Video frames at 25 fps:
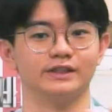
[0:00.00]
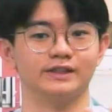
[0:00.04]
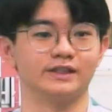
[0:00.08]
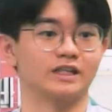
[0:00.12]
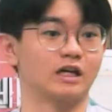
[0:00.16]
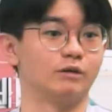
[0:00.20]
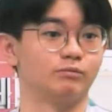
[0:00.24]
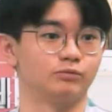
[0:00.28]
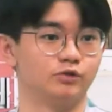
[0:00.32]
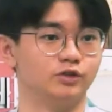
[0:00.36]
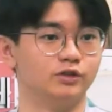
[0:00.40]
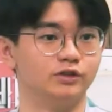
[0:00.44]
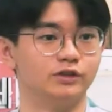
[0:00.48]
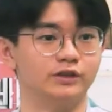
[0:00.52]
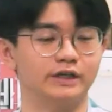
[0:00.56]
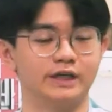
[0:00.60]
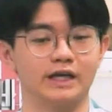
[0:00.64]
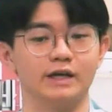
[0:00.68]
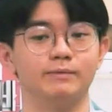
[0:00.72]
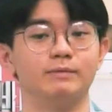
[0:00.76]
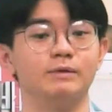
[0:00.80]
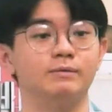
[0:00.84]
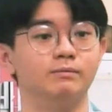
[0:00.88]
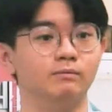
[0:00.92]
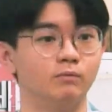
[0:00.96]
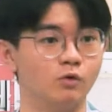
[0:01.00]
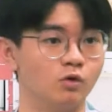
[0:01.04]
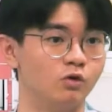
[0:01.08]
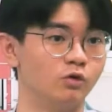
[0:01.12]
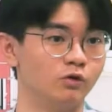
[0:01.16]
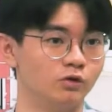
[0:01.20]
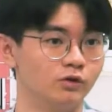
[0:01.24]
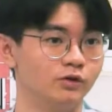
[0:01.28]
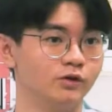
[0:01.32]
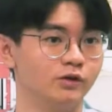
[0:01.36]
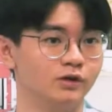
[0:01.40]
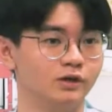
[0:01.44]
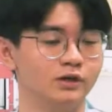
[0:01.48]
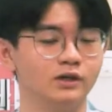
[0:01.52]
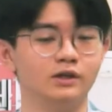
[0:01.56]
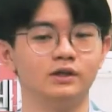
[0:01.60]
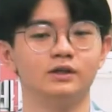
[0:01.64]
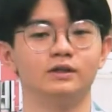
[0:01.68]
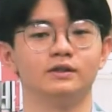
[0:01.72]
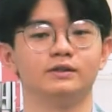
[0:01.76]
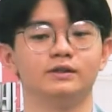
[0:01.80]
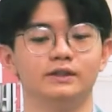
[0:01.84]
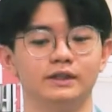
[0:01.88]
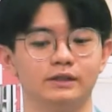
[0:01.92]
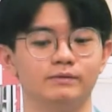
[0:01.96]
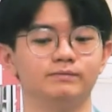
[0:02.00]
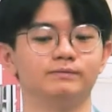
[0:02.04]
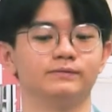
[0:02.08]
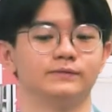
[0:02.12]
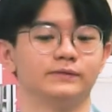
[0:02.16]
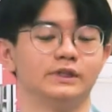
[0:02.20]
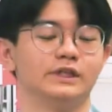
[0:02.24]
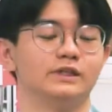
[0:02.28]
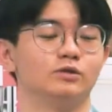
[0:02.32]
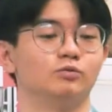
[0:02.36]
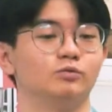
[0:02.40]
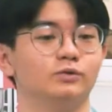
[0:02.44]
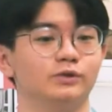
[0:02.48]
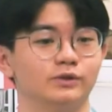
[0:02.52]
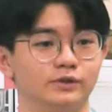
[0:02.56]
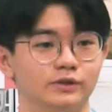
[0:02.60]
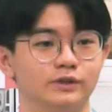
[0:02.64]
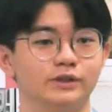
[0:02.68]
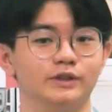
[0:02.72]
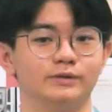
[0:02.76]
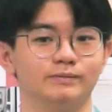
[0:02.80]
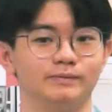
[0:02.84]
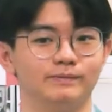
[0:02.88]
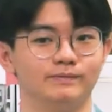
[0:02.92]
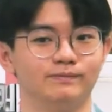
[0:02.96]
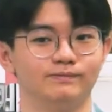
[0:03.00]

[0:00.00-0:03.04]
sculpture. It can be more. Yep, that's what the